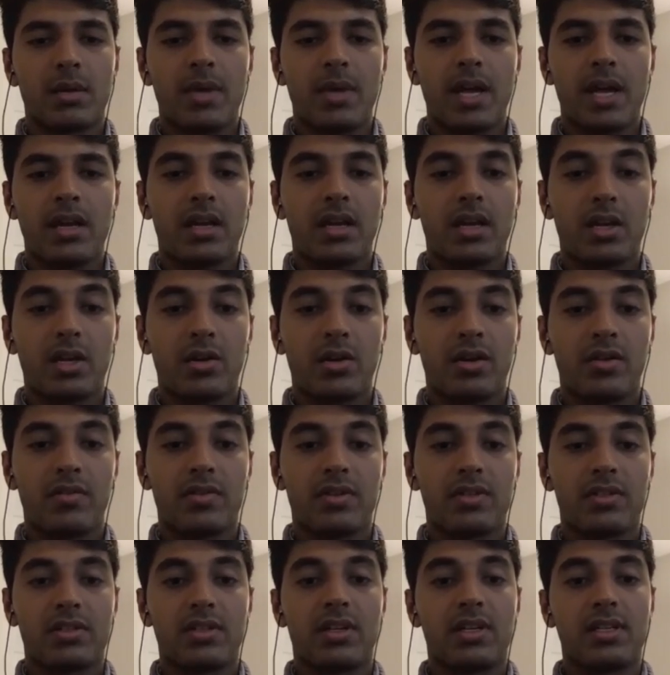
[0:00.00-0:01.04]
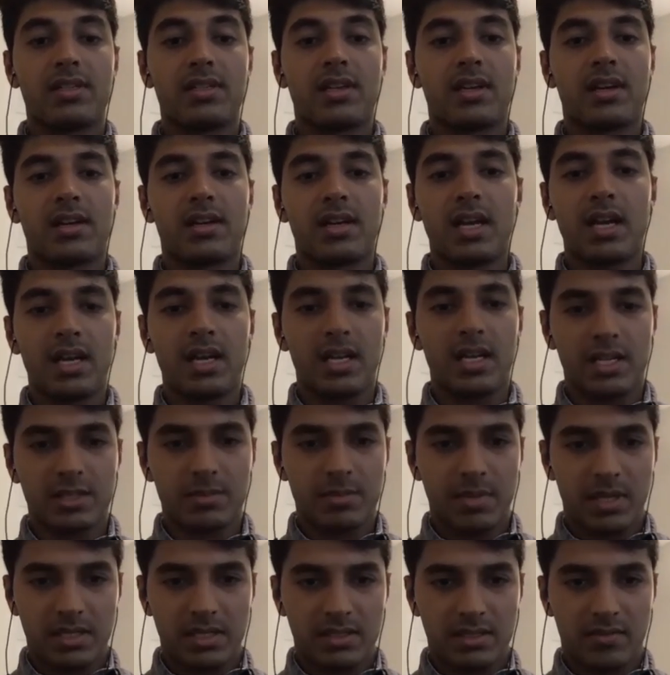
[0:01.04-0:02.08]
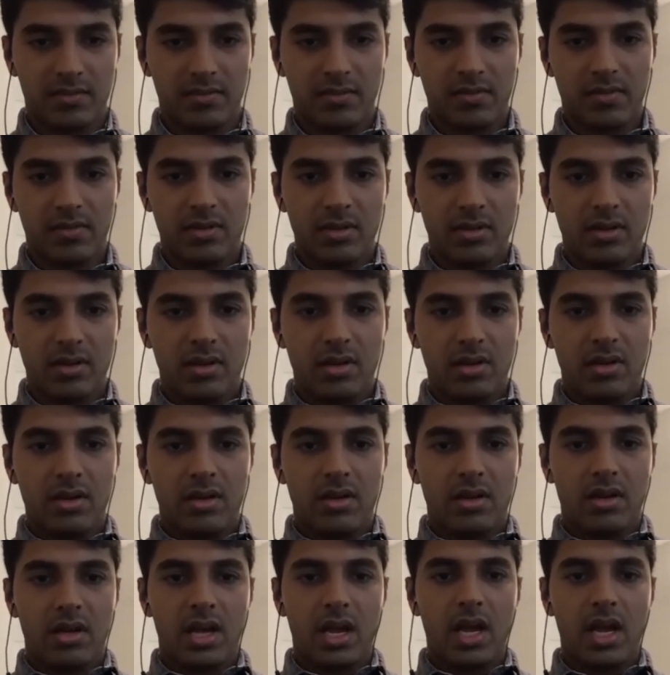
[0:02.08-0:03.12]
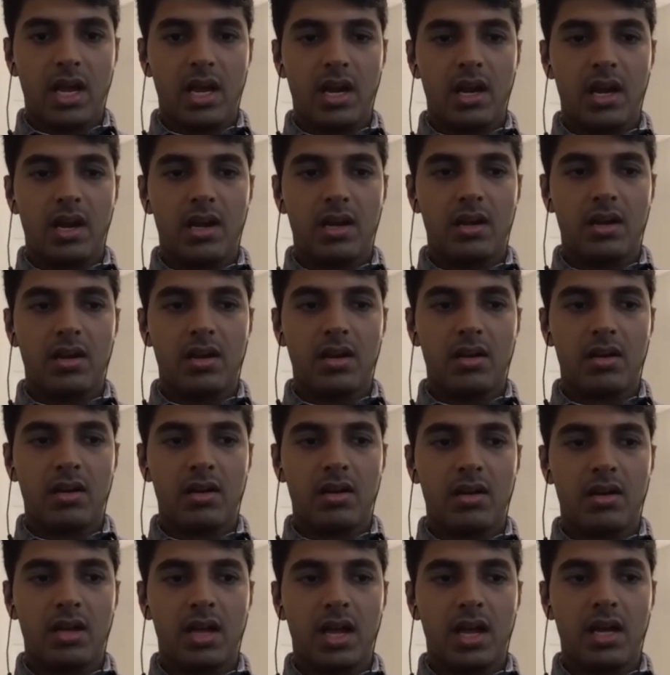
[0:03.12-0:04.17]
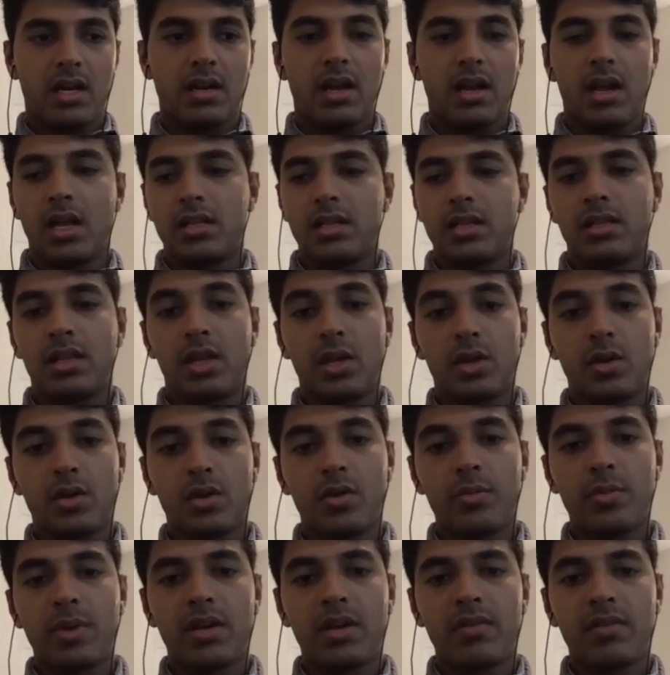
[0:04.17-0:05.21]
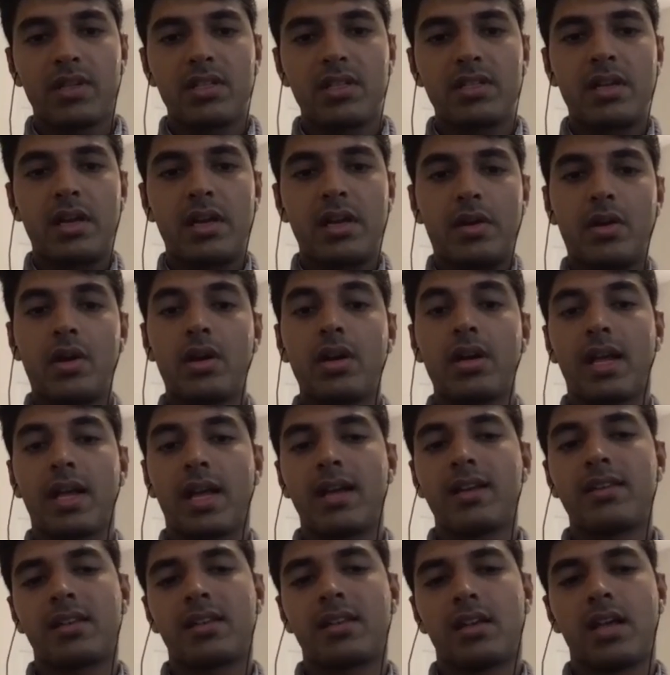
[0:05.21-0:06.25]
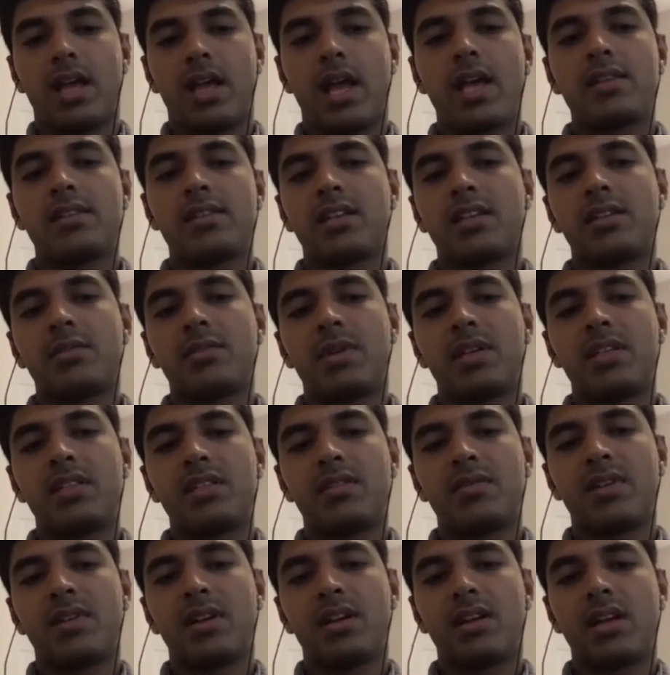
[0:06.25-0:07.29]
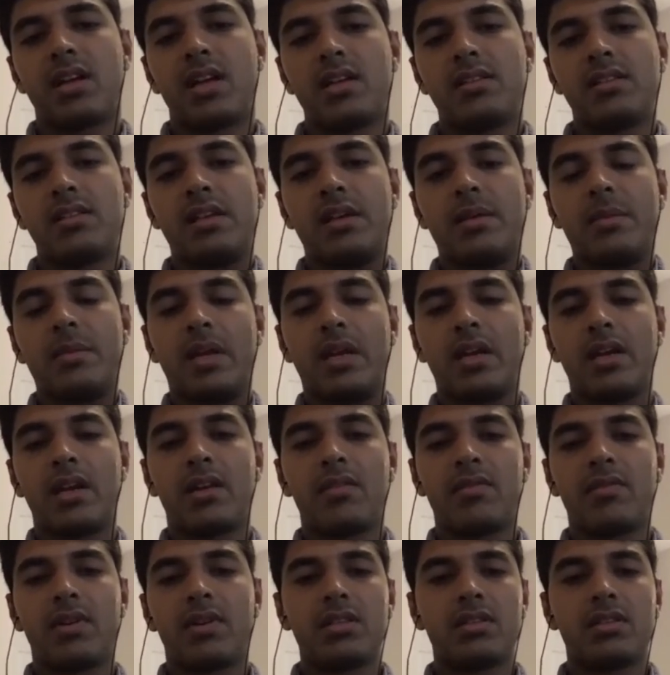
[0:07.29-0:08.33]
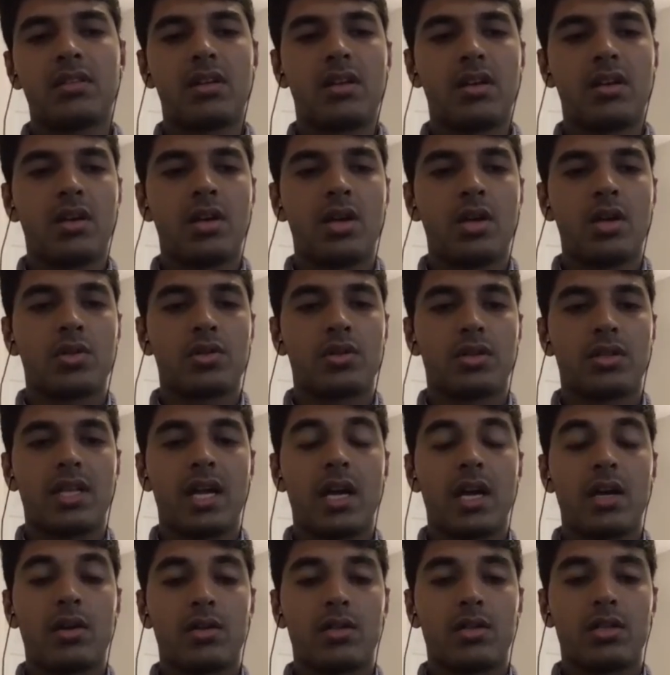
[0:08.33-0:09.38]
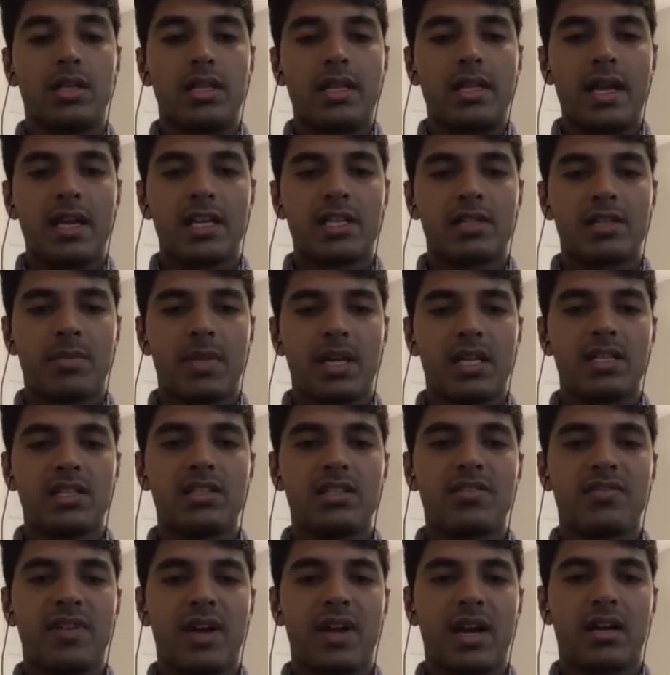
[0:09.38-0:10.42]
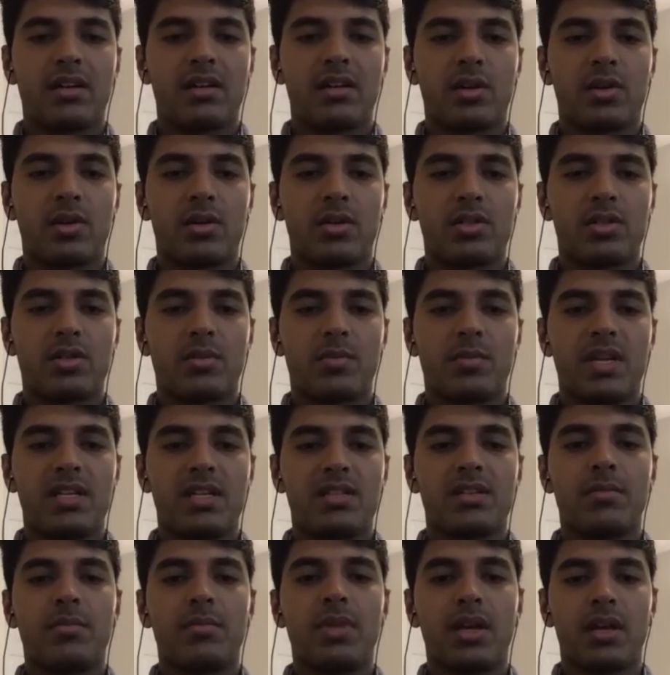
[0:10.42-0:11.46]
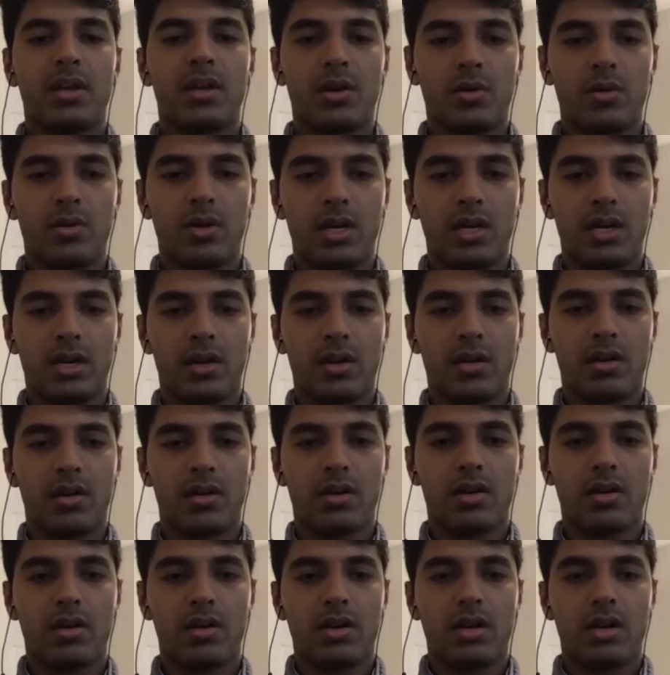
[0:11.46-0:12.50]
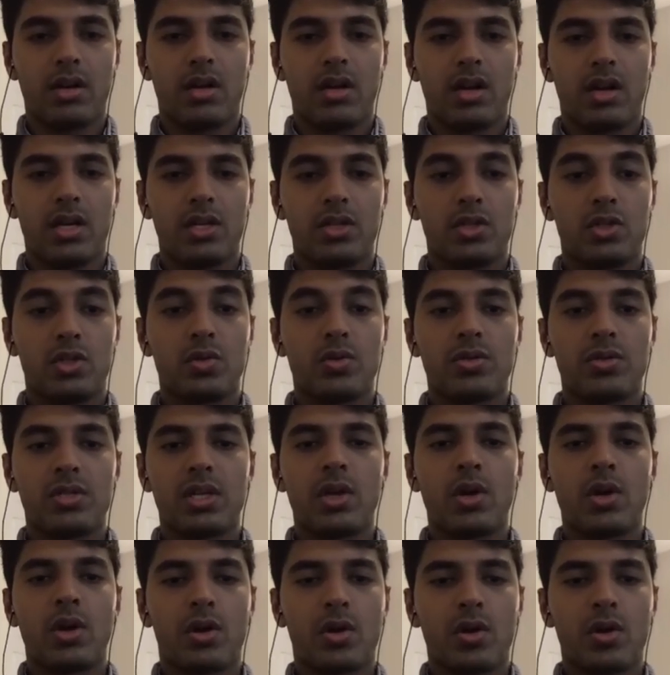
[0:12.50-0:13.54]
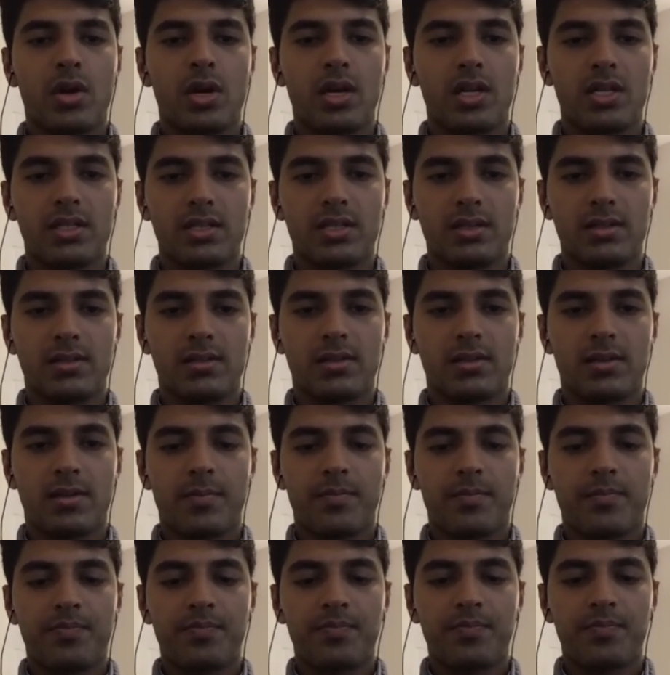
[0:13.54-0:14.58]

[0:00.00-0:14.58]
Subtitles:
that American universities are really expensive. And And the European ones are not as expensive as the American ones. So that the expense factor also plays a big role in choosing your colleges.